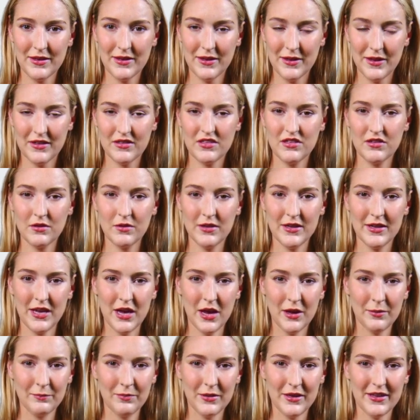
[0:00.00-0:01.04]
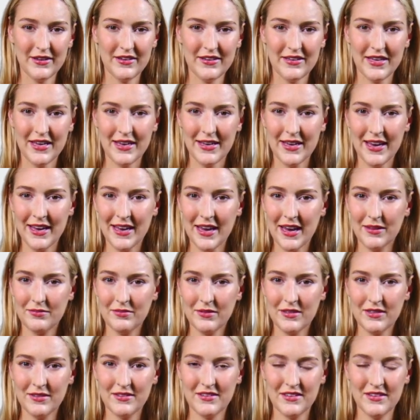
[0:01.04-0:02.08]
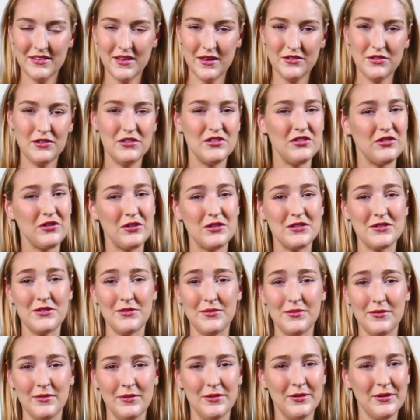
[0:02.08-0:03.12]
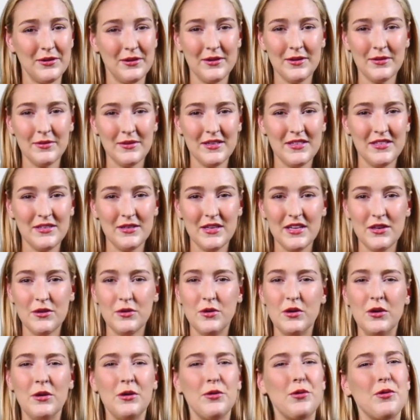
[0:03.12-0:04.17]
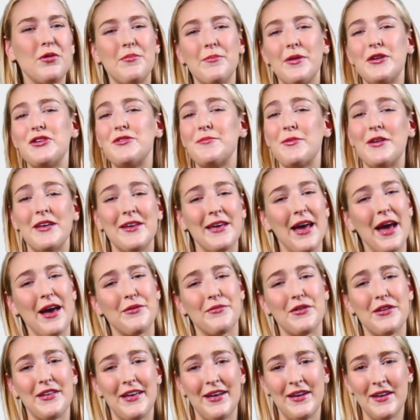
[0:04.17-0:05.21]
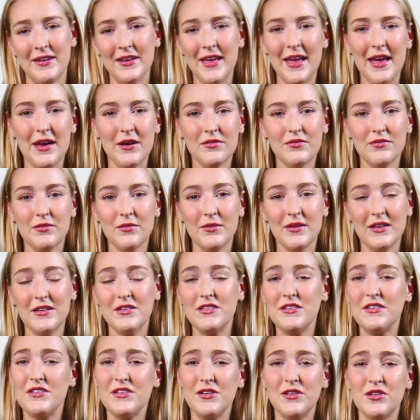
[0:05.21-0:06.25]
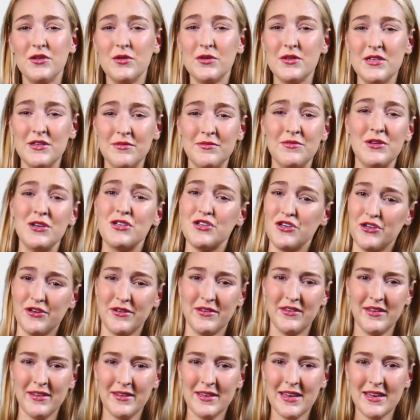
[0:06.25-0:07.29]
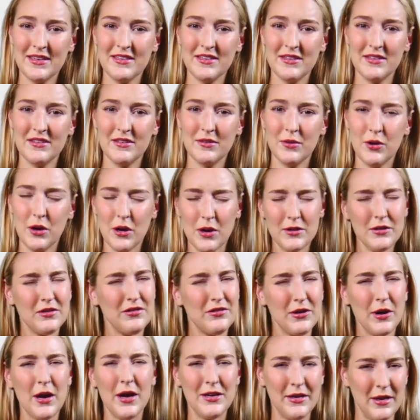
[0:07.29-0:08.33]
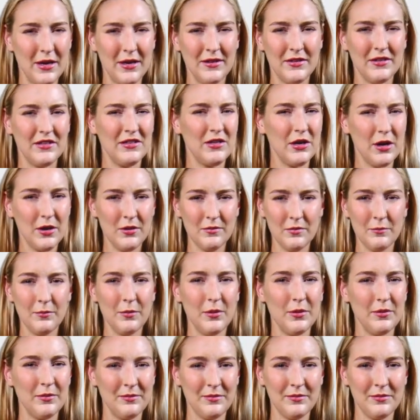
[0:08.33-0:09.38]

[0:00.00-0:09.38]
ensuring complex DNA evidence is understood. These legal hurdles must be navigated carefully to secure convictions in cases long thought unsolvable.